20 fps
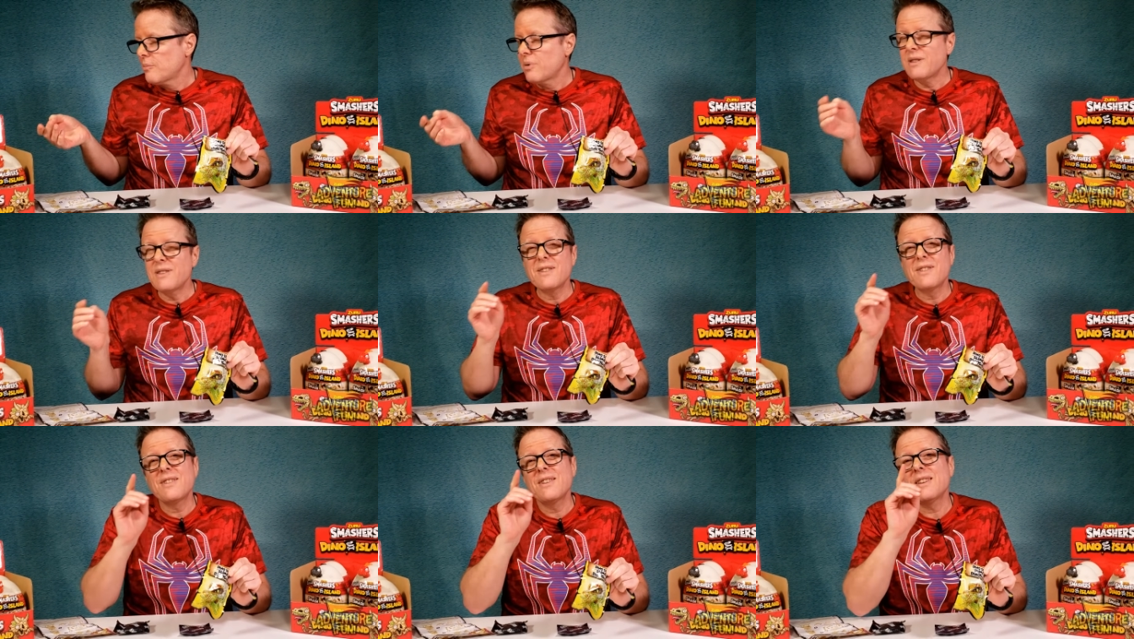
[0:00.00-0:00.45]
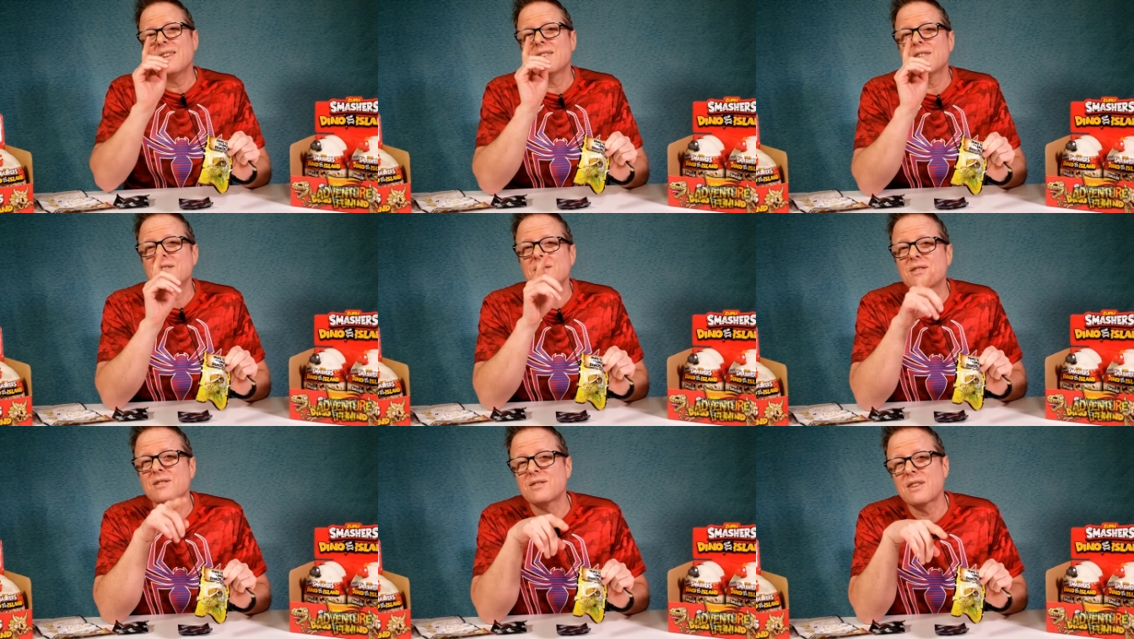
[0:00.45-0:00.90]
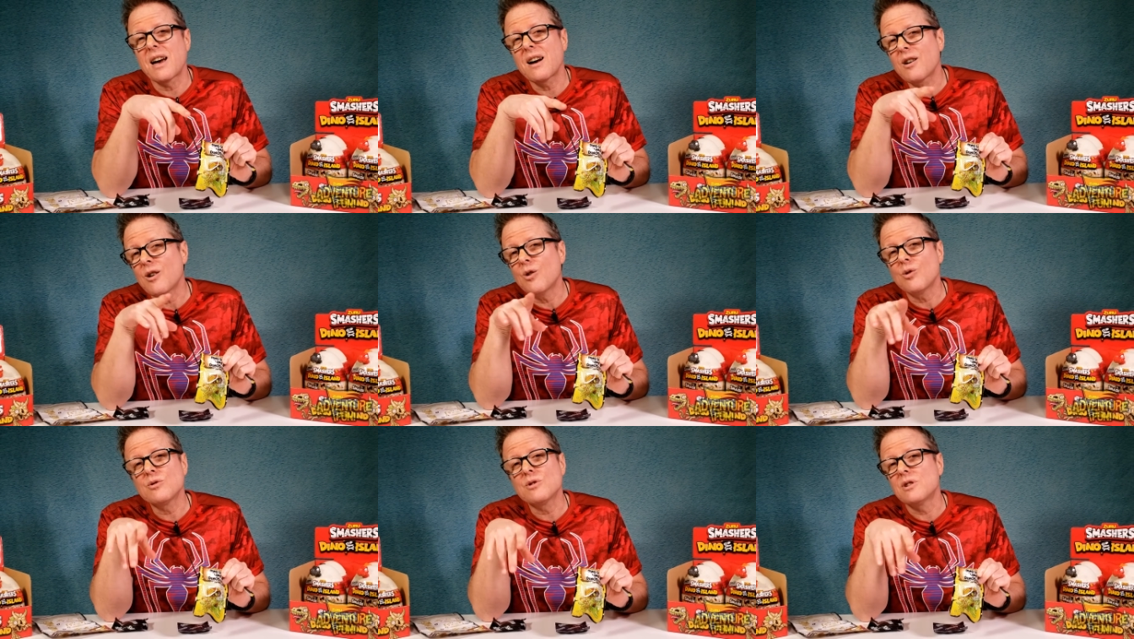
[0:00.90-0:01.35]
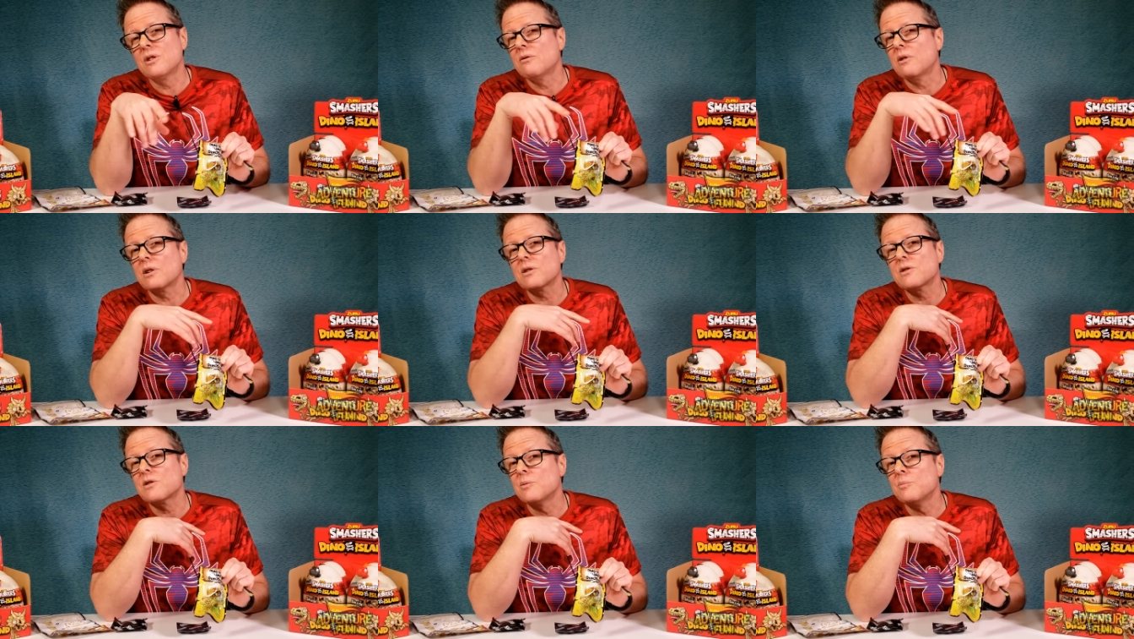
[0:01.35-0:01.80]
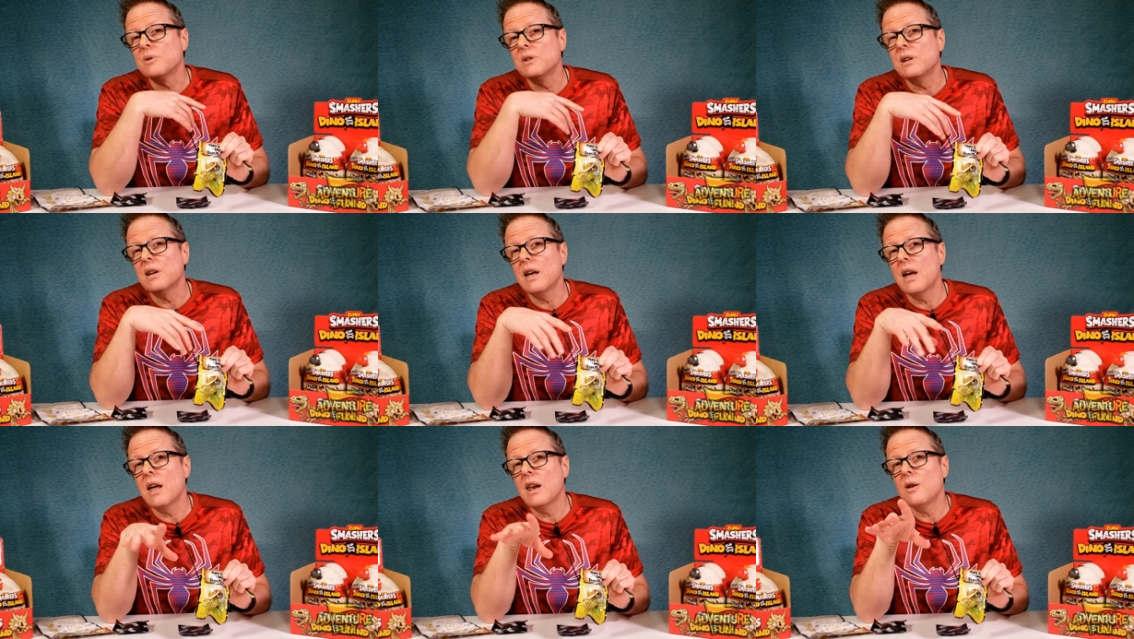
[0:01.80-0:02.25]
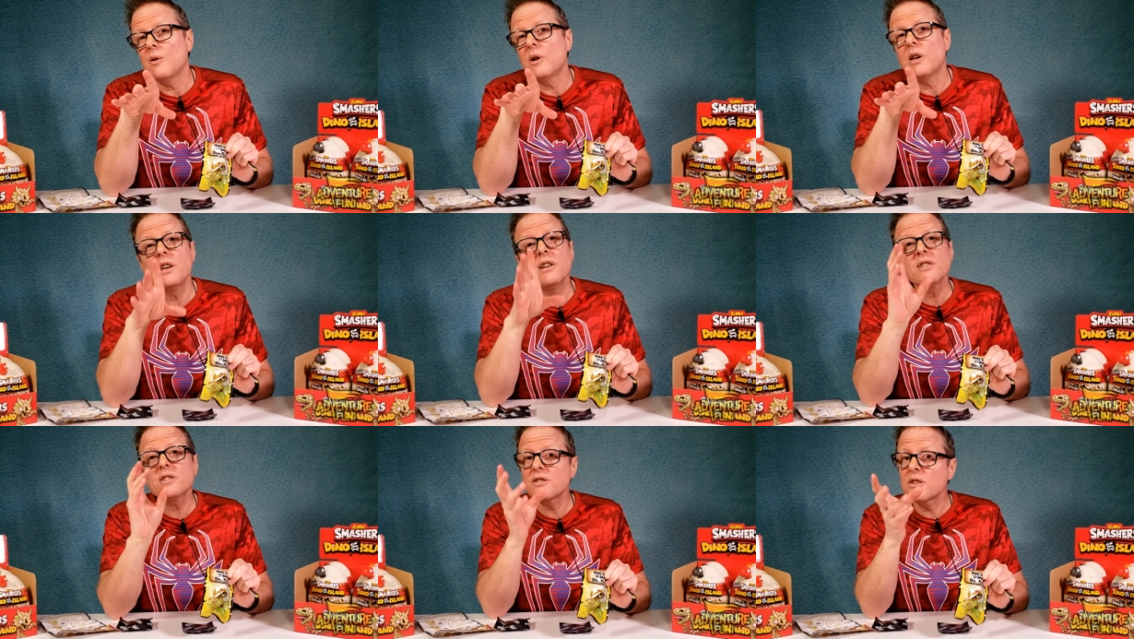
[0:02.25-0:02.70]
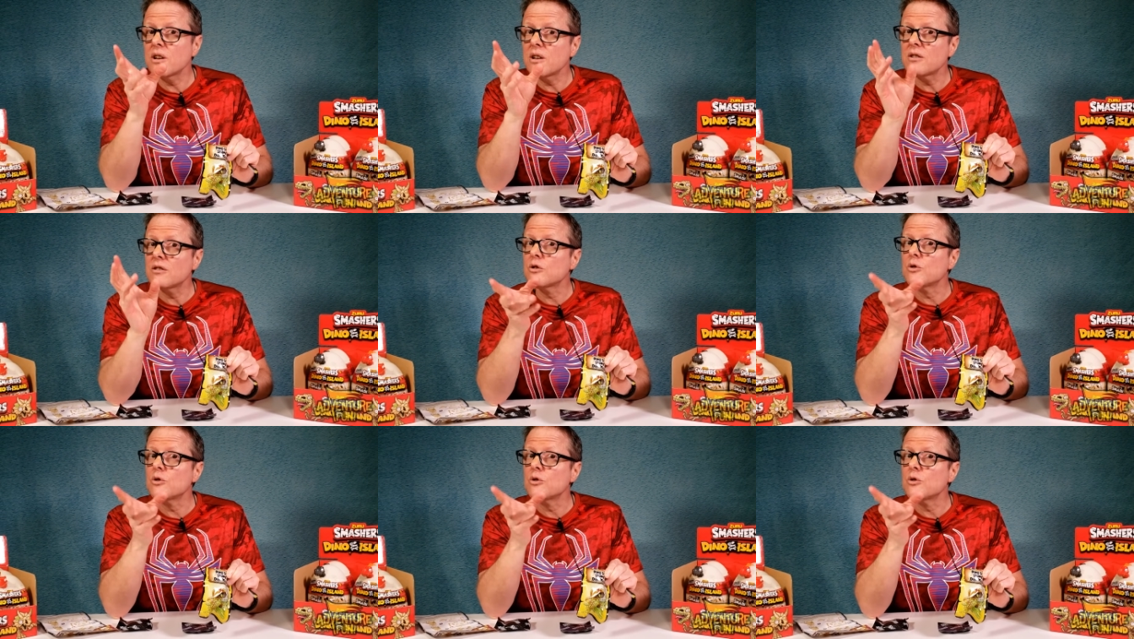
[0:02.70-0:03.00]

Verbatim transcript: But the thing is, is that gold T-Rex can be in any, he's the yeah.